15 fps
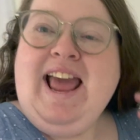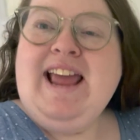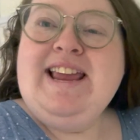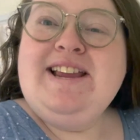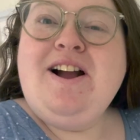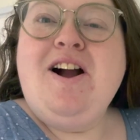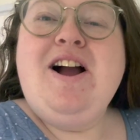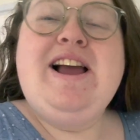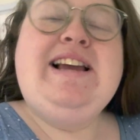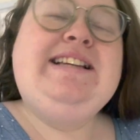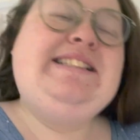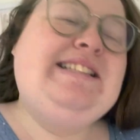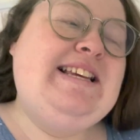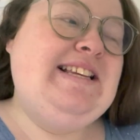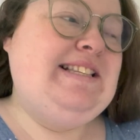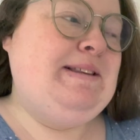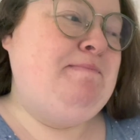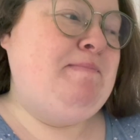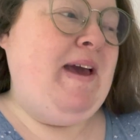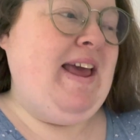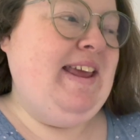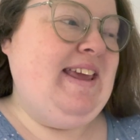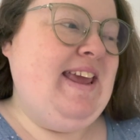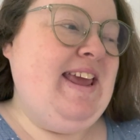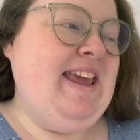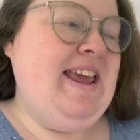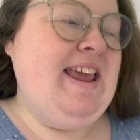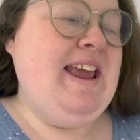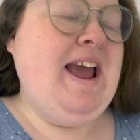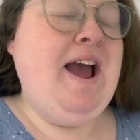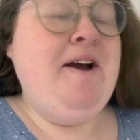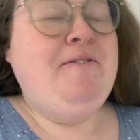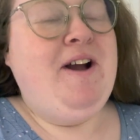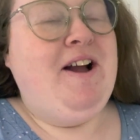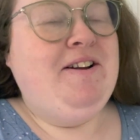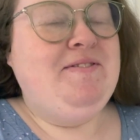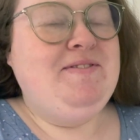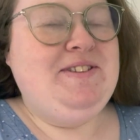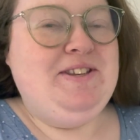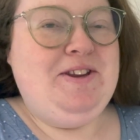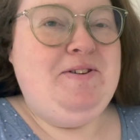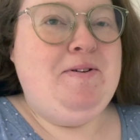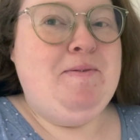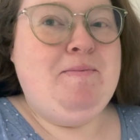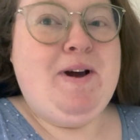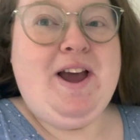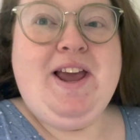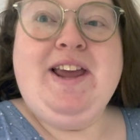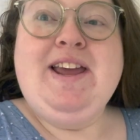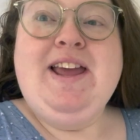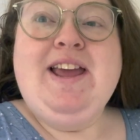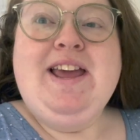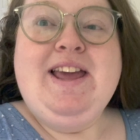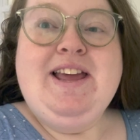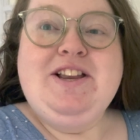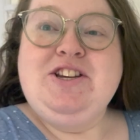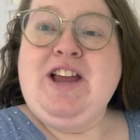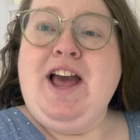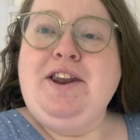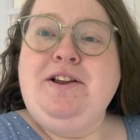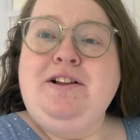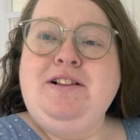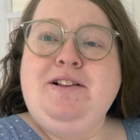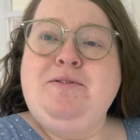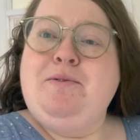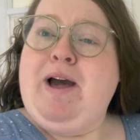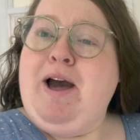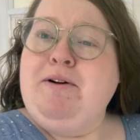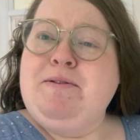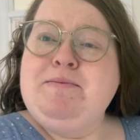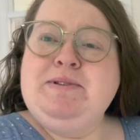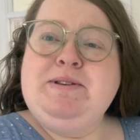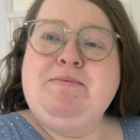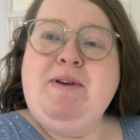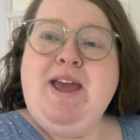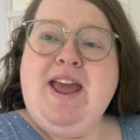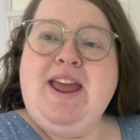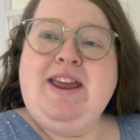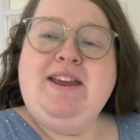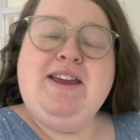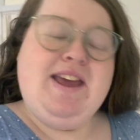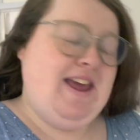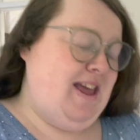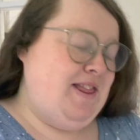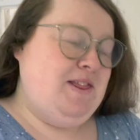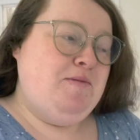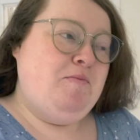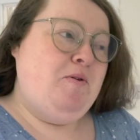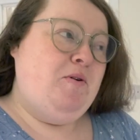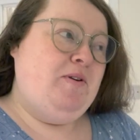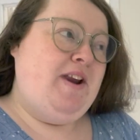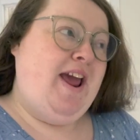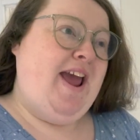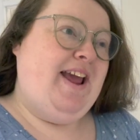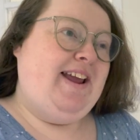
guys, it's Becky and welcome to my channel and welcome to me in the morning.